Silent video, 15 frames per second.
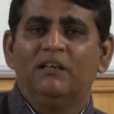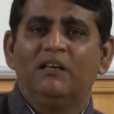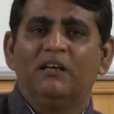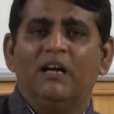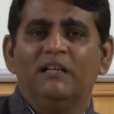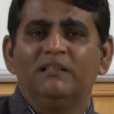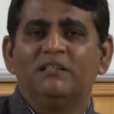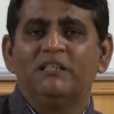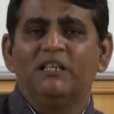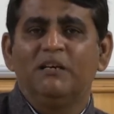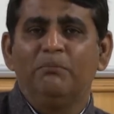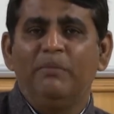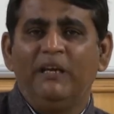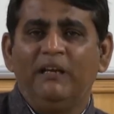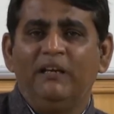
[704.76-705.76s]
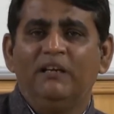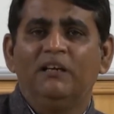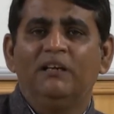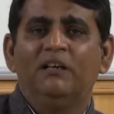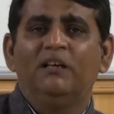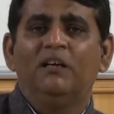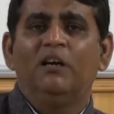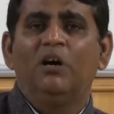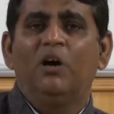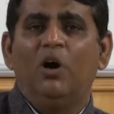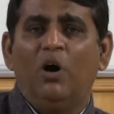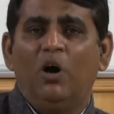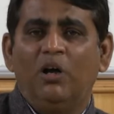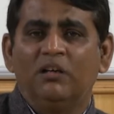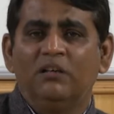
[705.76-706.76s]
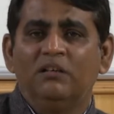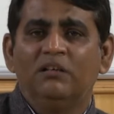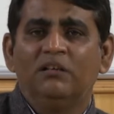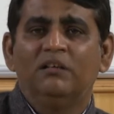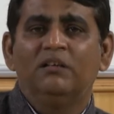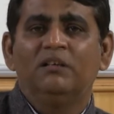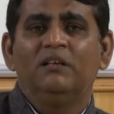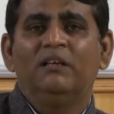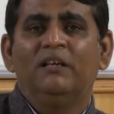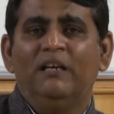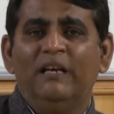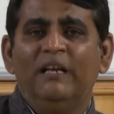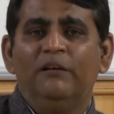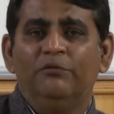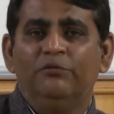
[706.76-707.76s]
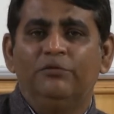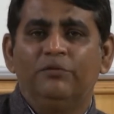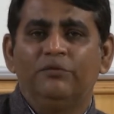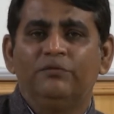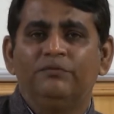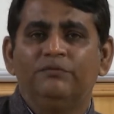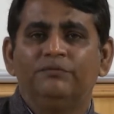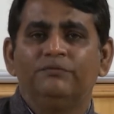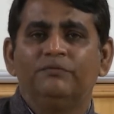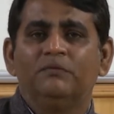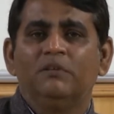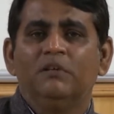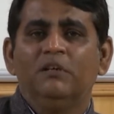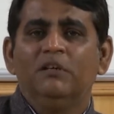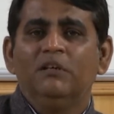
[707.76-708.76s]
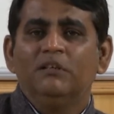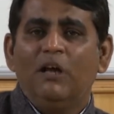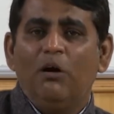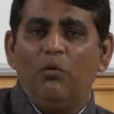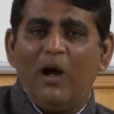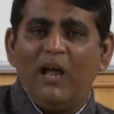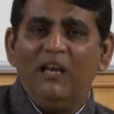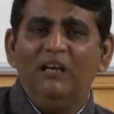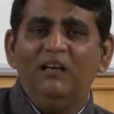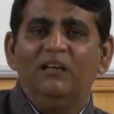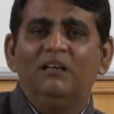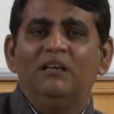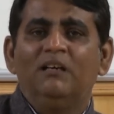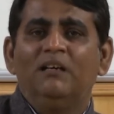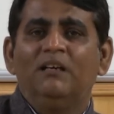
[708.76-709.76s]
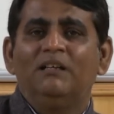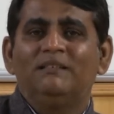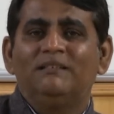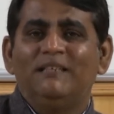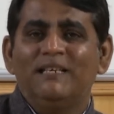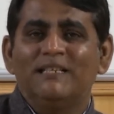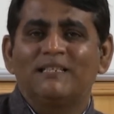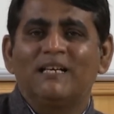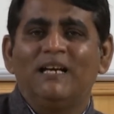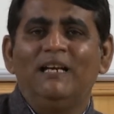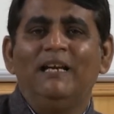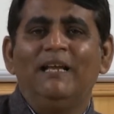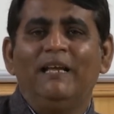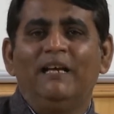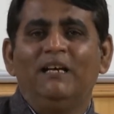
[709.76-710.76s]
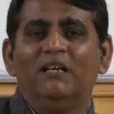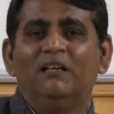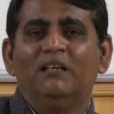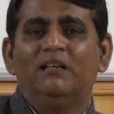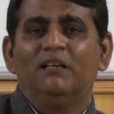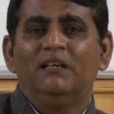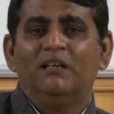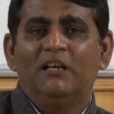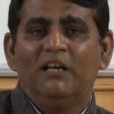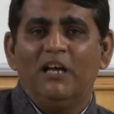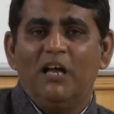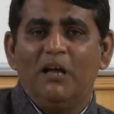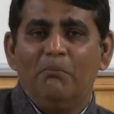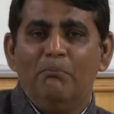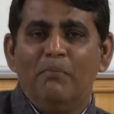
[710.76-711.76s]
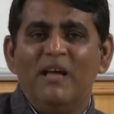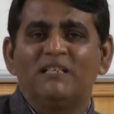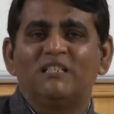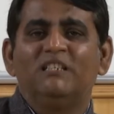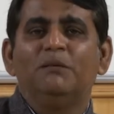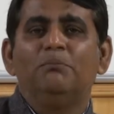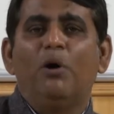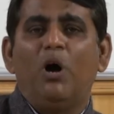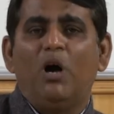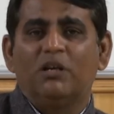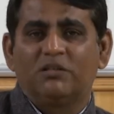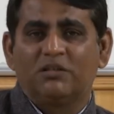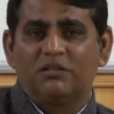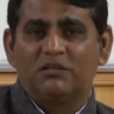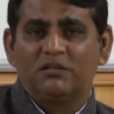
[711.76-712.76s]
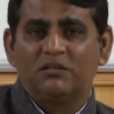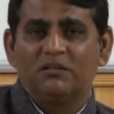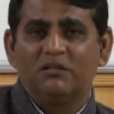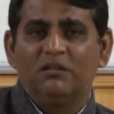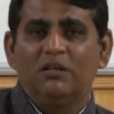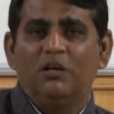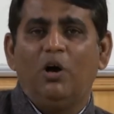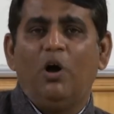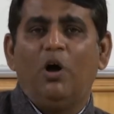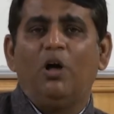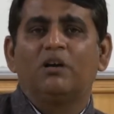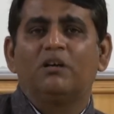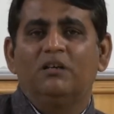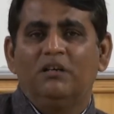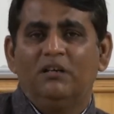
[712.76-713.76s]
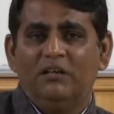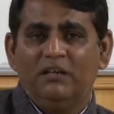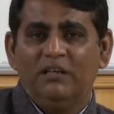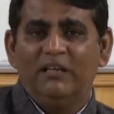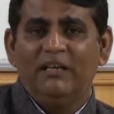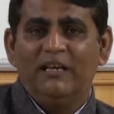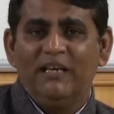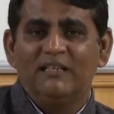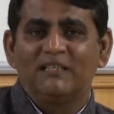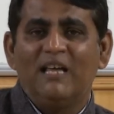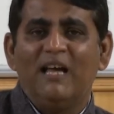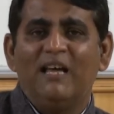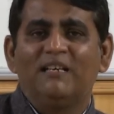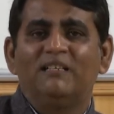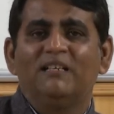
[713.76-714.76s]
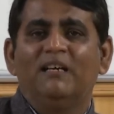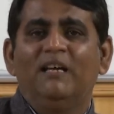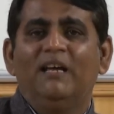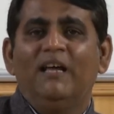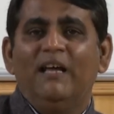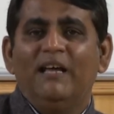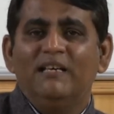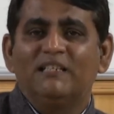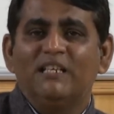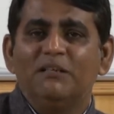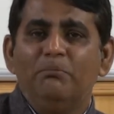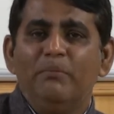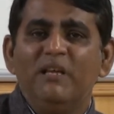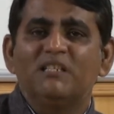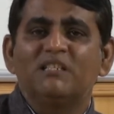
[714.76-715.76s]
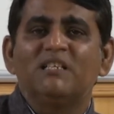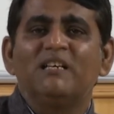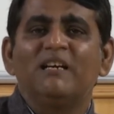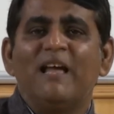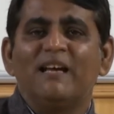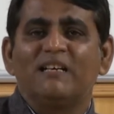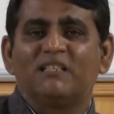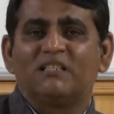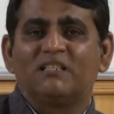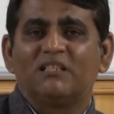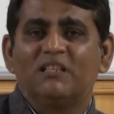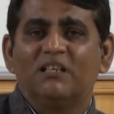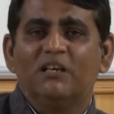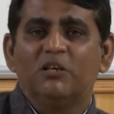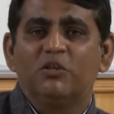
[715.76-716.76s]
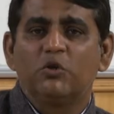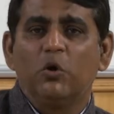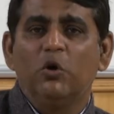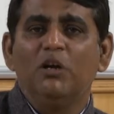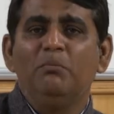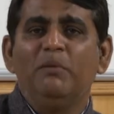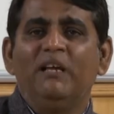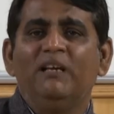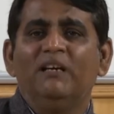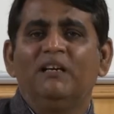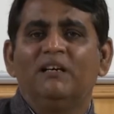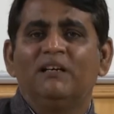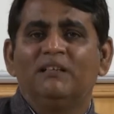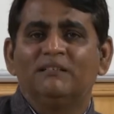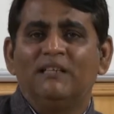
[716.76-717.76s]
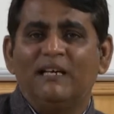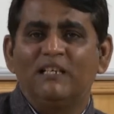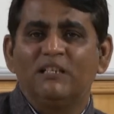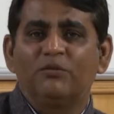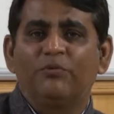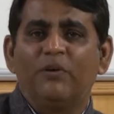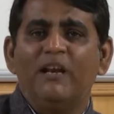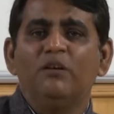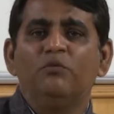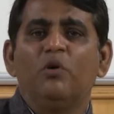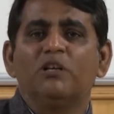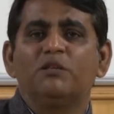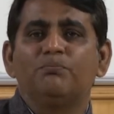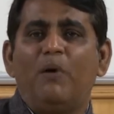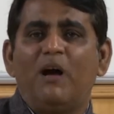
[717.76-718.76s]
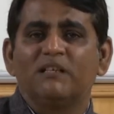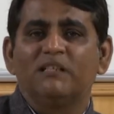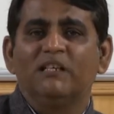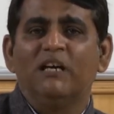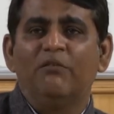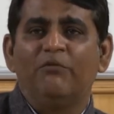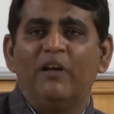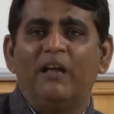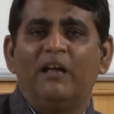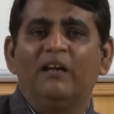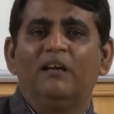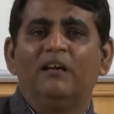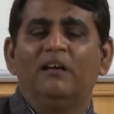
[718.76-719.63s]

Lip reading: consider me on leave. Now while this colleague met the boss or his head, he said, Mr. X told me that his friend was passing away,